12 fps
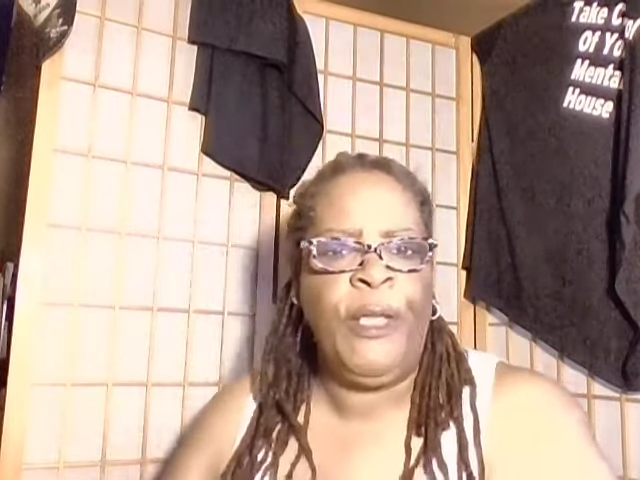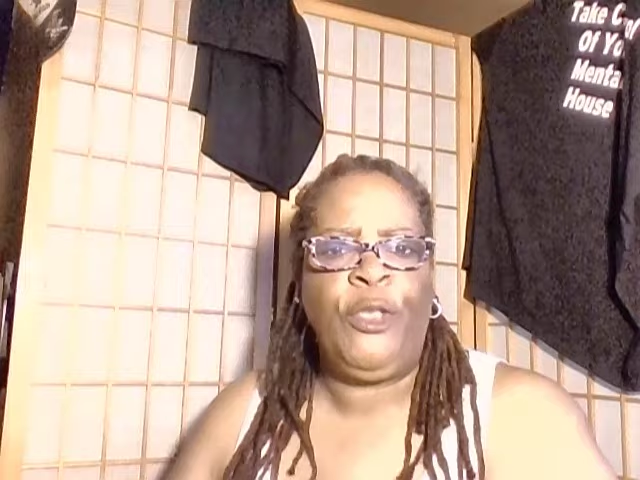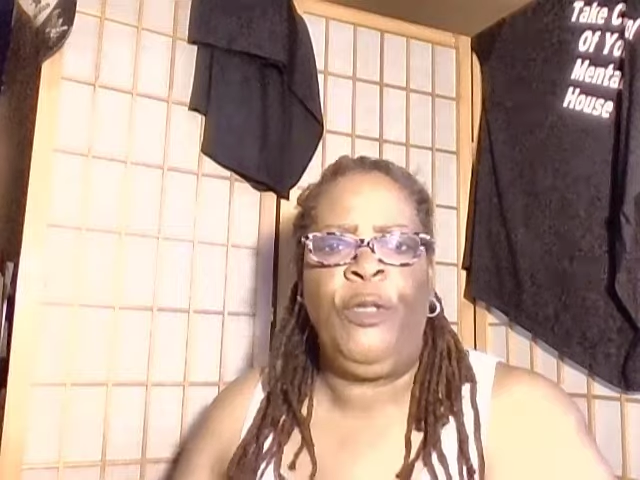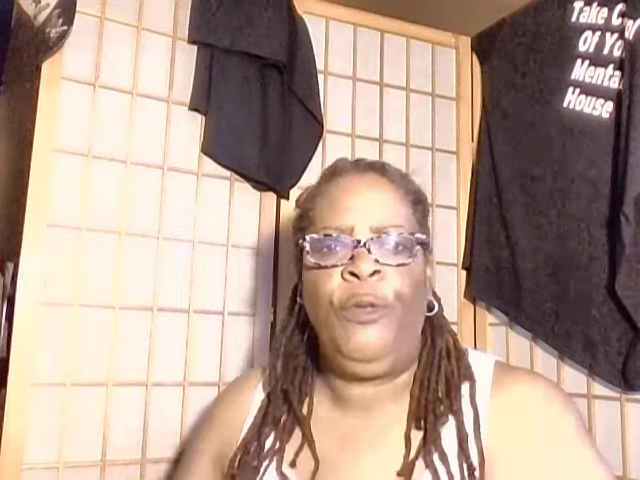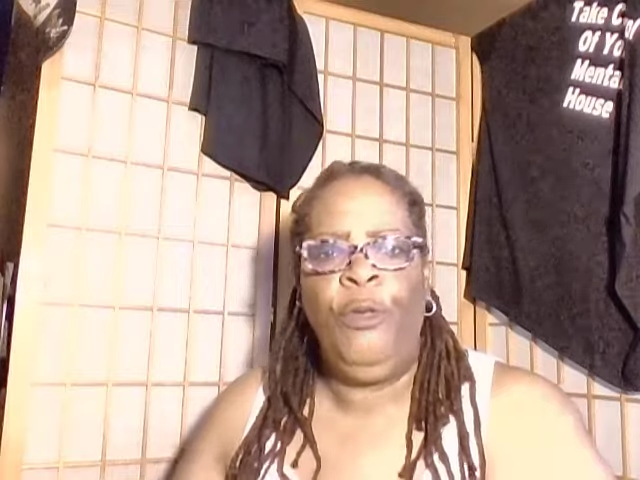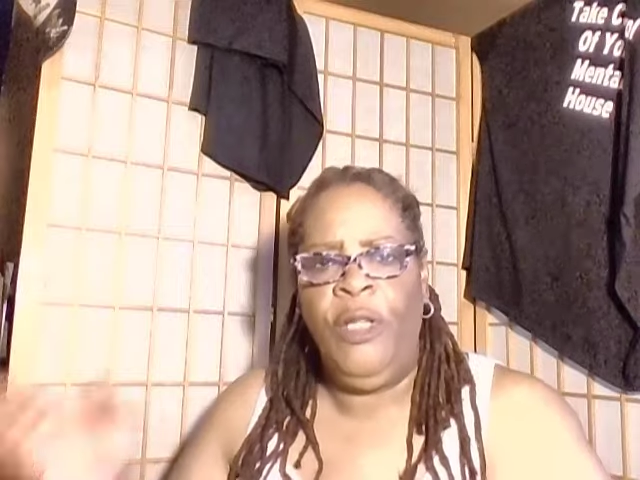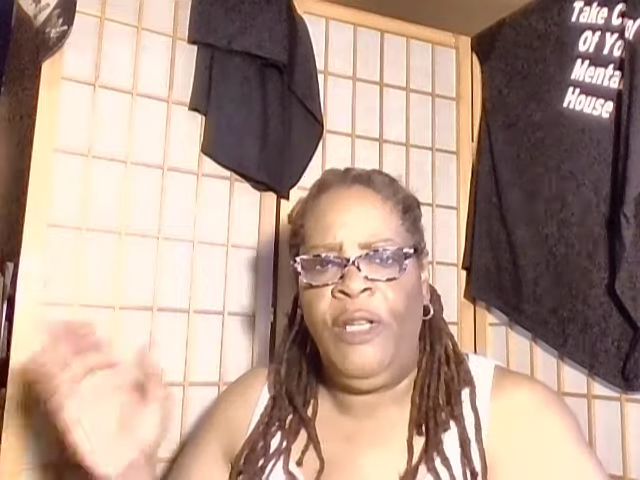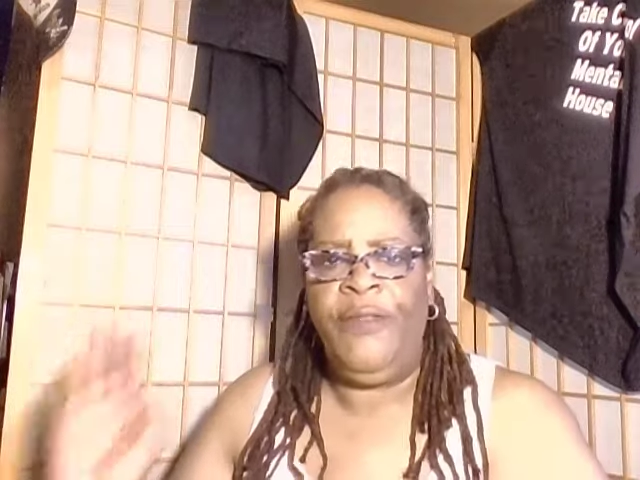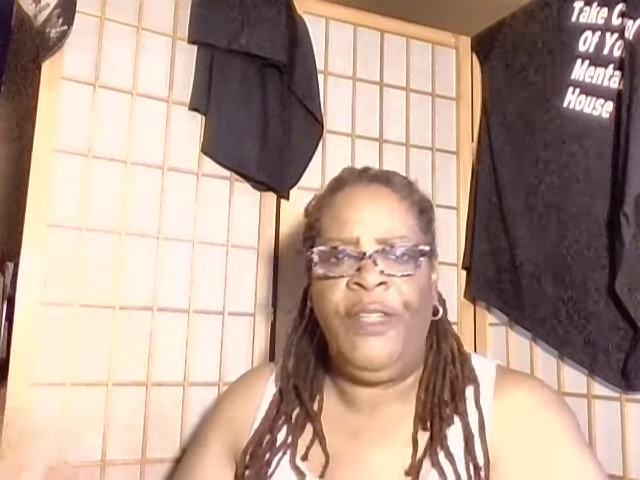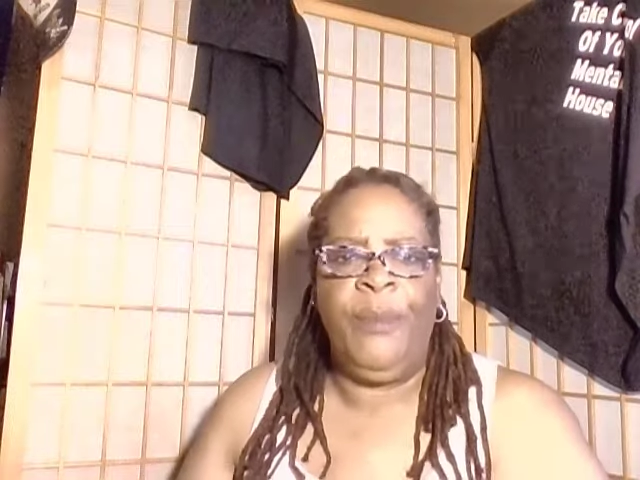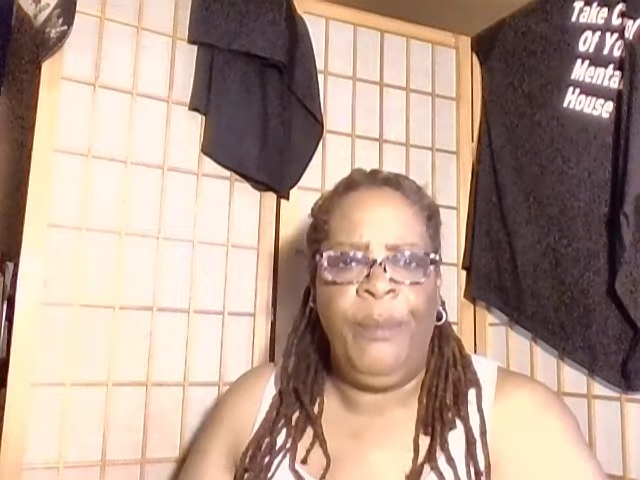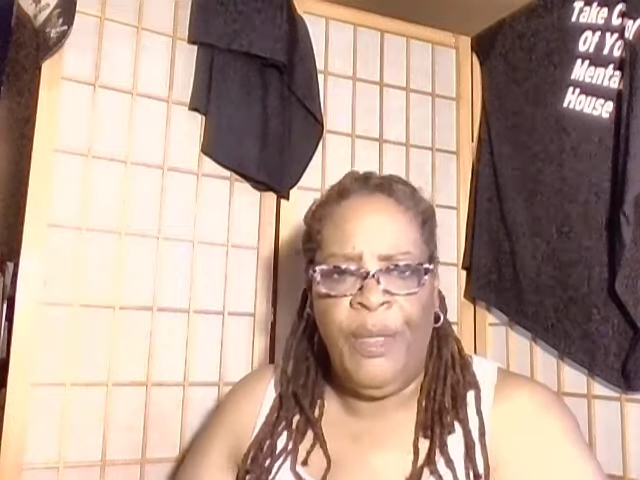especially if you
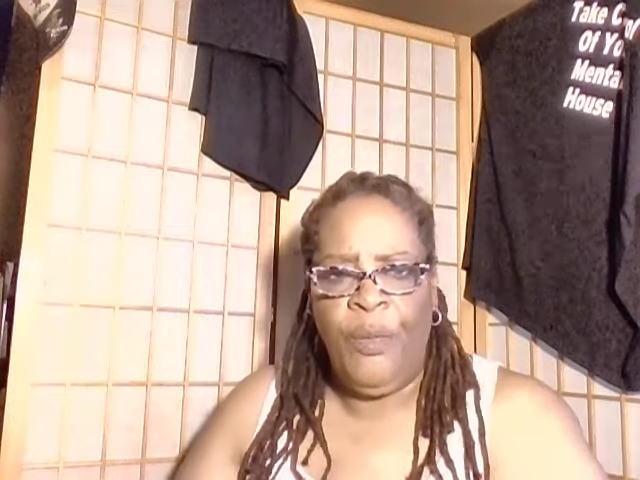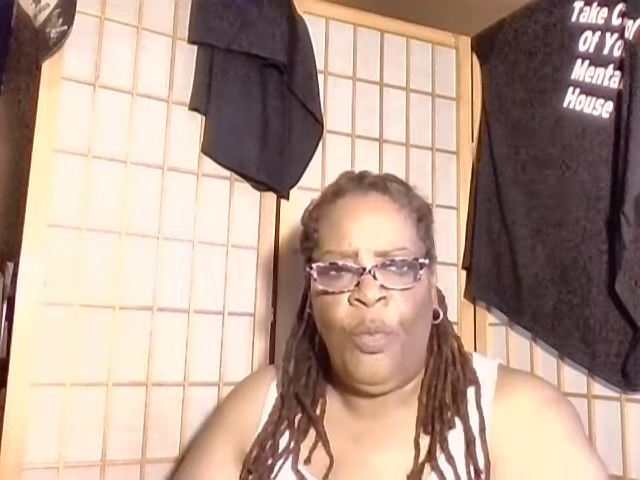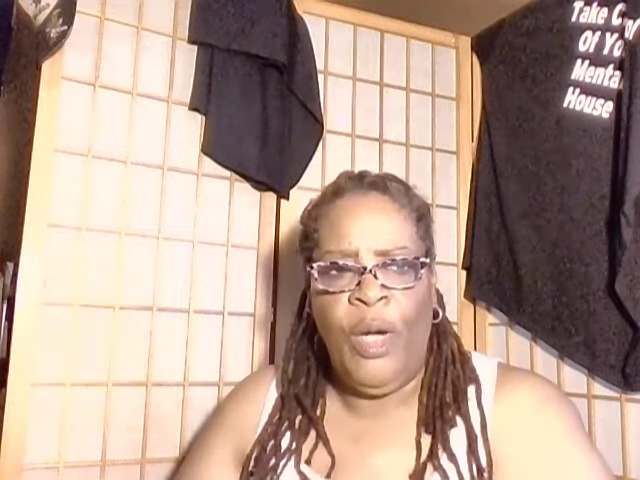live in the